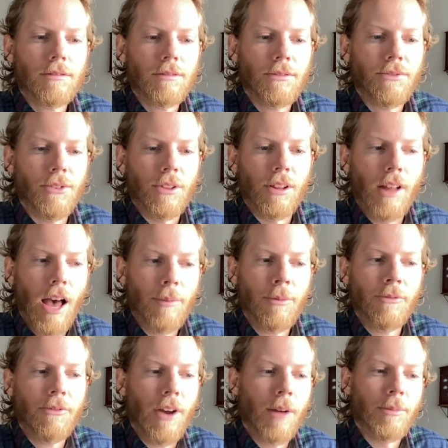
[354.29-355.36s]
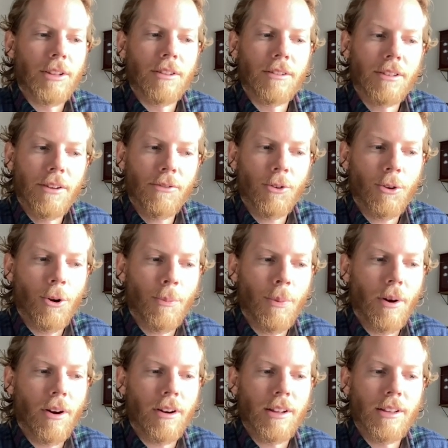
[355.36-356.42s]
For the Lapham family, the difficult
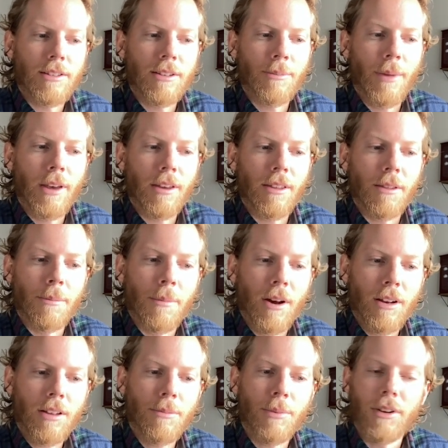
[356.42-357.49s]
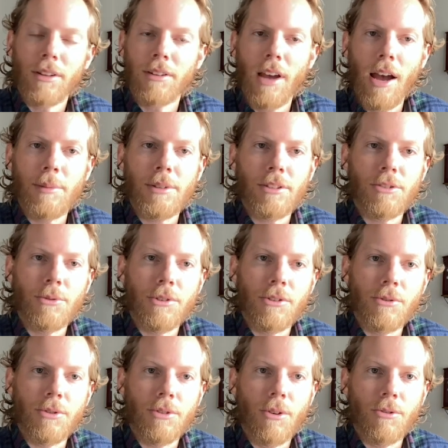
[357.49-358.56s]
part isn't making the money, but adapting to a
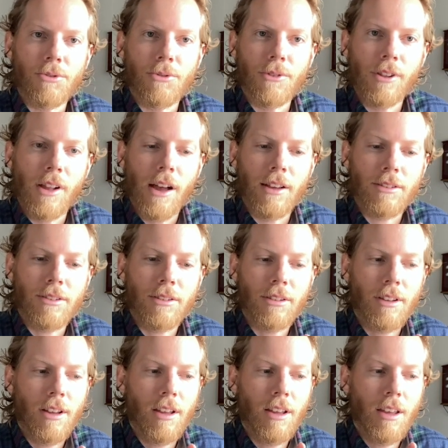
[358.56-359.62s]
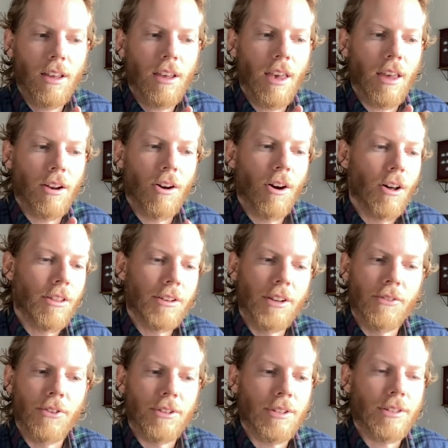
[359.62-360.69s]
new social class and all the
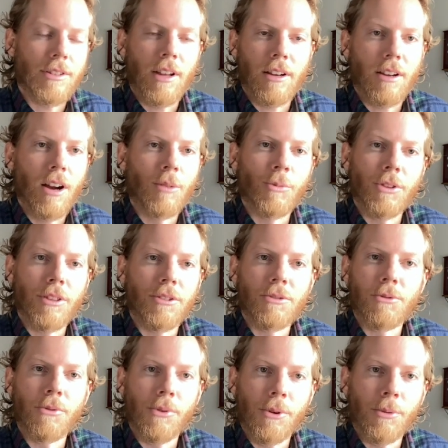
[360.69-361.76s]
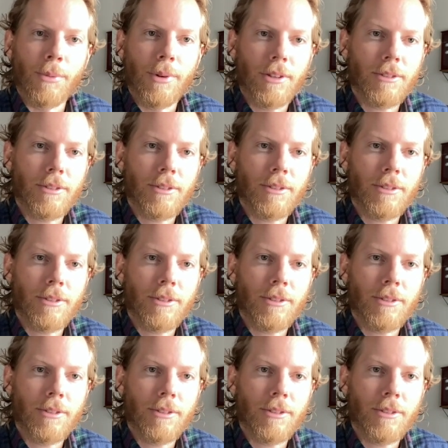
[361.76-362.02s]
differences that come with the new group.